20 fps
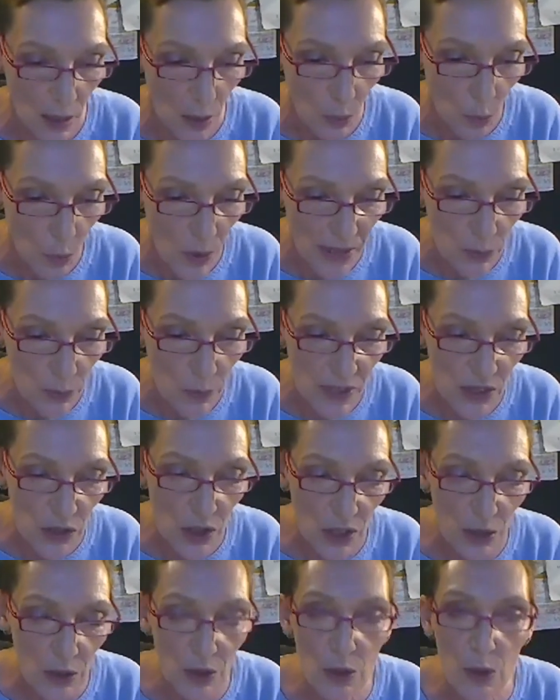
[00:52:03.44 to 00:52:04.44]
one which
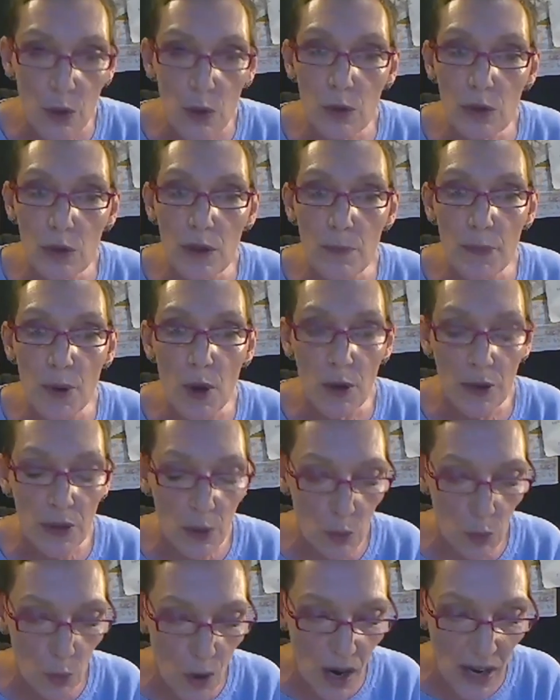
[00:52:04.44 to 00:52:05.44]
can call upon a
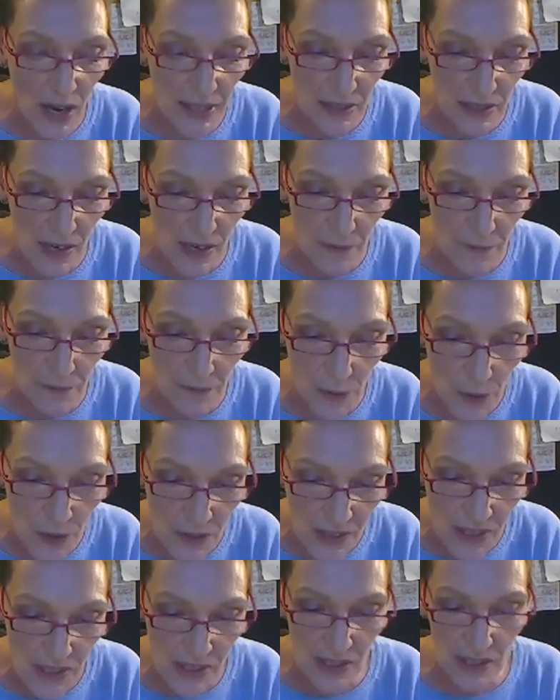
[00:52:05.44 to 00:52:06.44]
wide
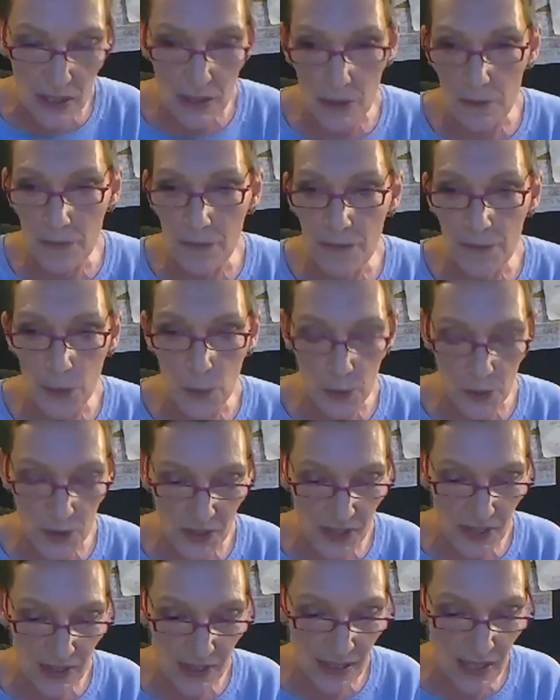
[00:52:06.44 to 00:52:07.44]
diversity of
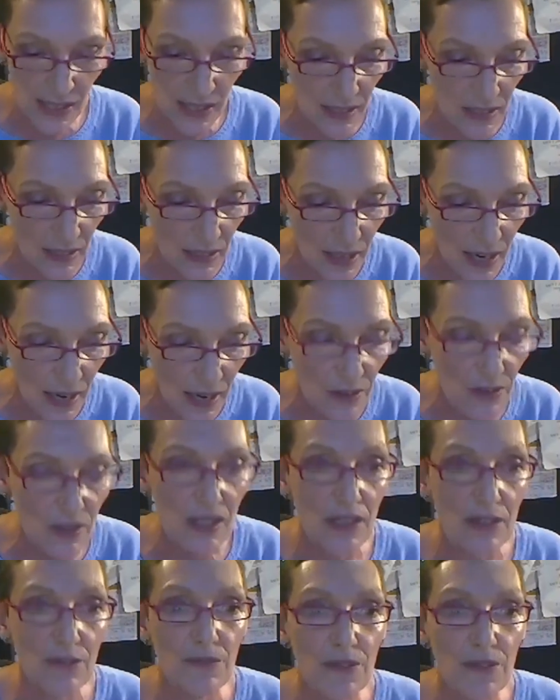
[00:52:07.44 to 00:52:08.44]
forces in
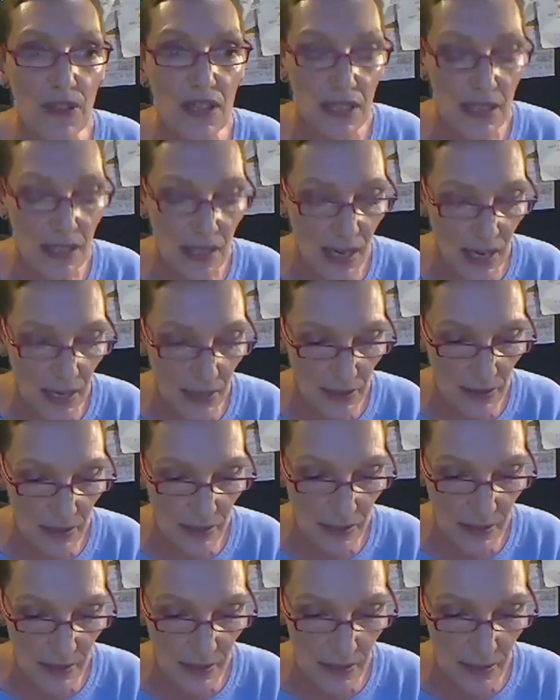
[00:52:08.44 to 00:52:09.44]
accounting for the
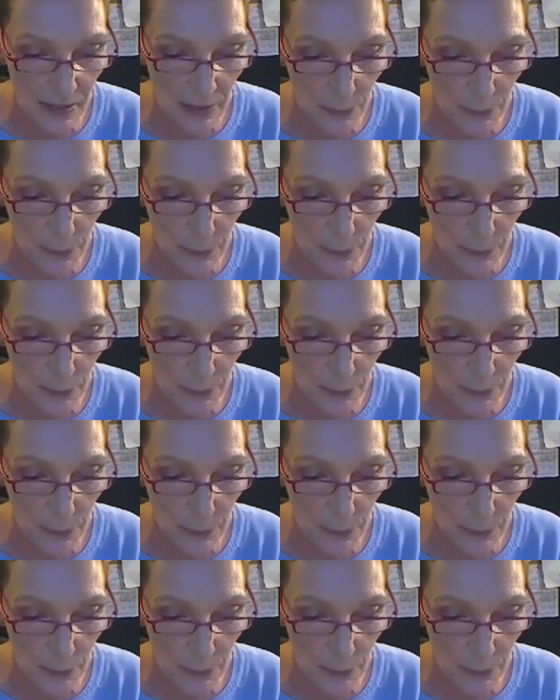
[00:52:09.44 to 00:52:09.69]
dance.